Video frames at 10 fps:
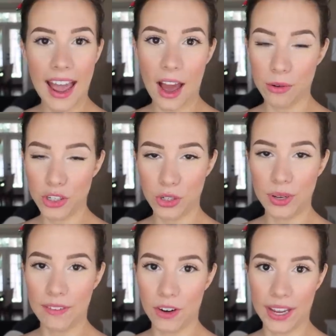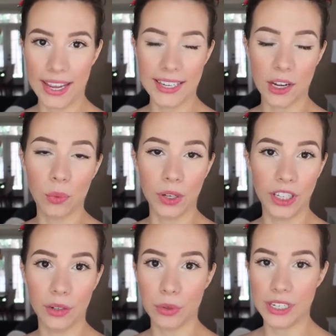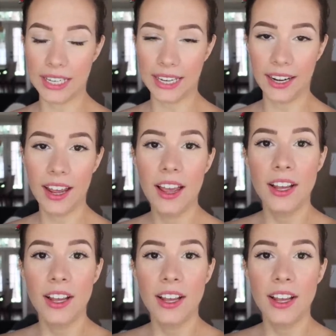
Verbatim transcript: and how to give your kids a really good routine.